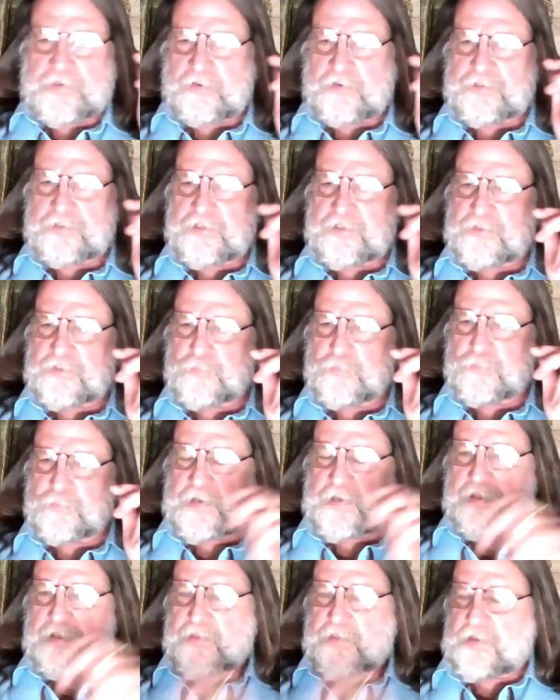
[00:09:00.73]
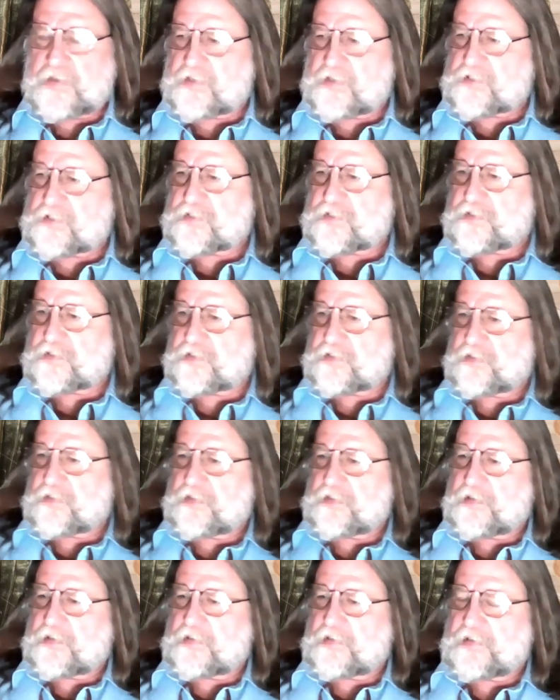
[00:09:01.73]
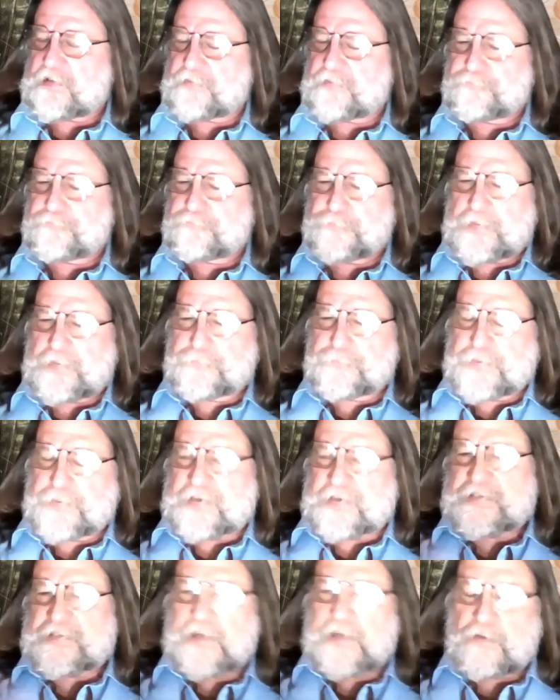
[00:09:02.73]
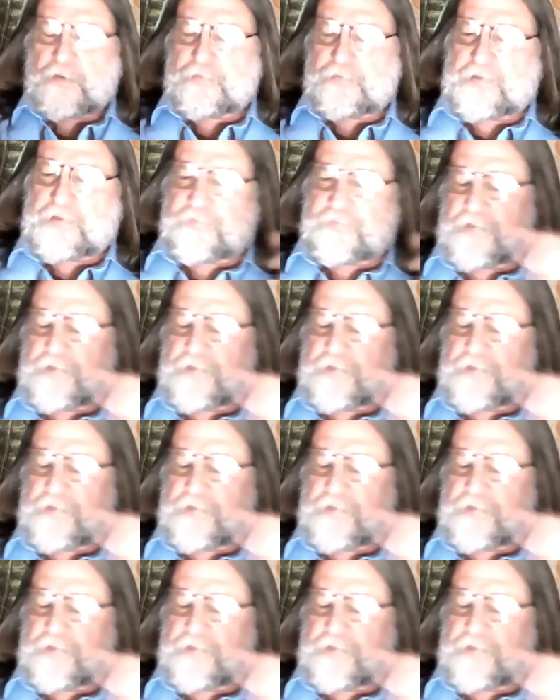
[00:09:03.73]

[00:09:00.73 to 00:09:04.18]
tells us what he thinks. He picks out